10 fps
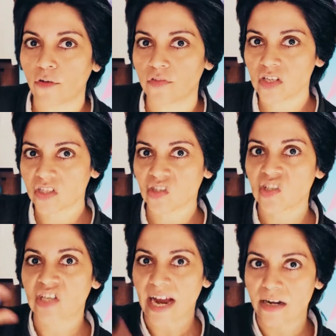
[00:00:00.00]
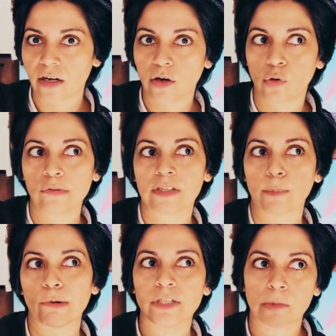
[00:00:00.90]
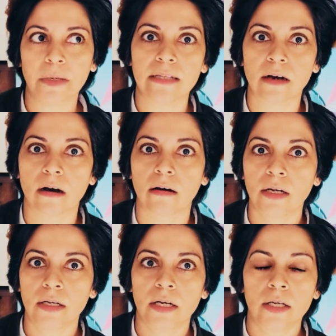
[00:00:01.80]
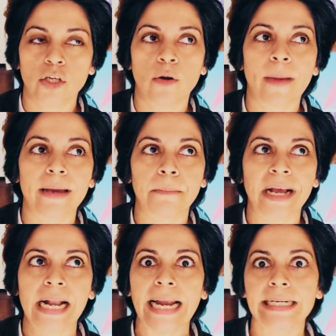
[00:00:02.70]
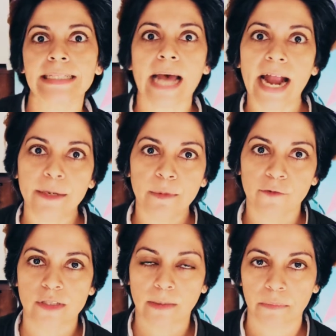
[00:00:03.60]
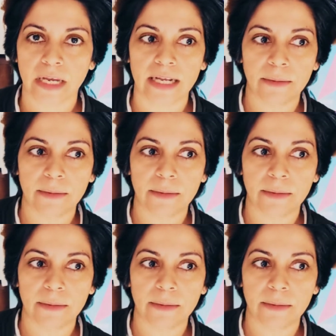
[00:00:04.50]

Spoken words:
of this designer who's supposed to be my client has hired me for something,